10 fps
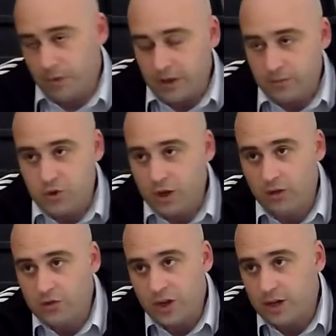they
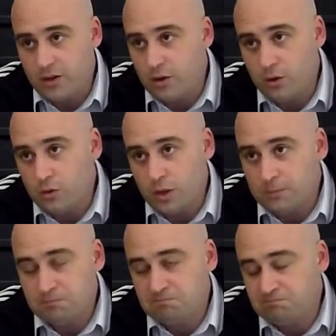themselves had no
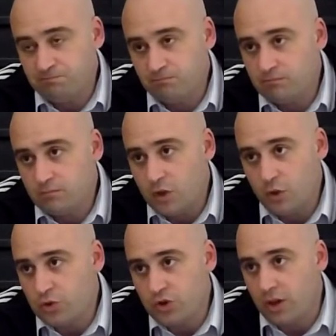um, you
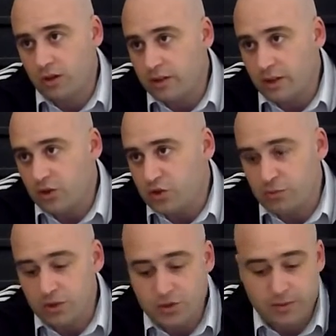know scholarly knowledge
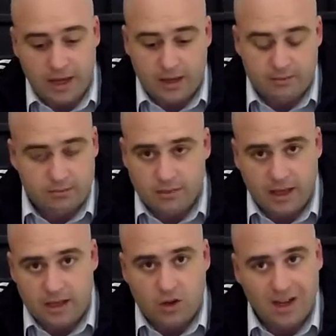in Buddhism. They had
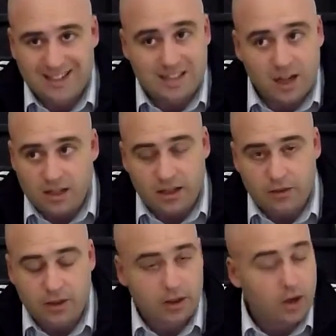they had not done
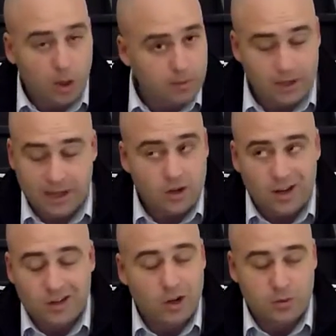anything. They had
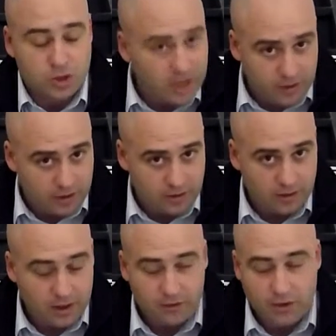not accomplished anything in
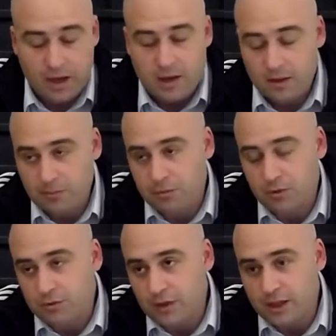their life that
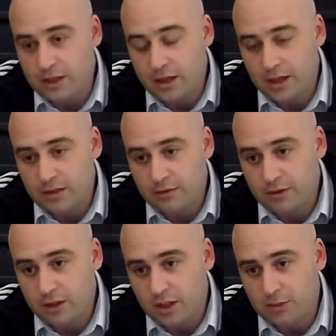proved any kind
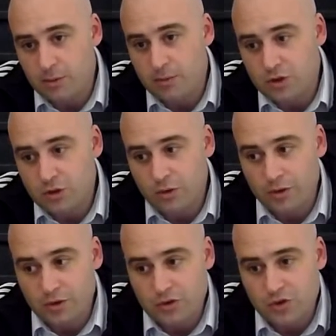of uh, commitment to
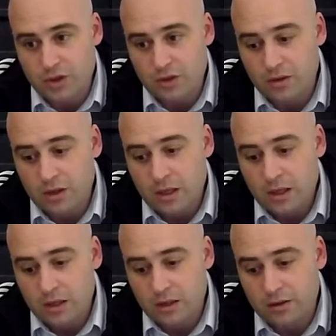or interest in
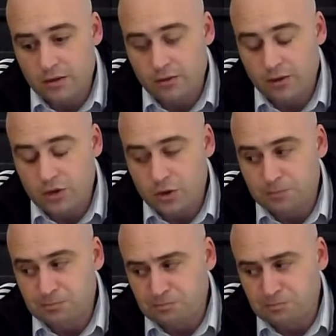uh, the religion.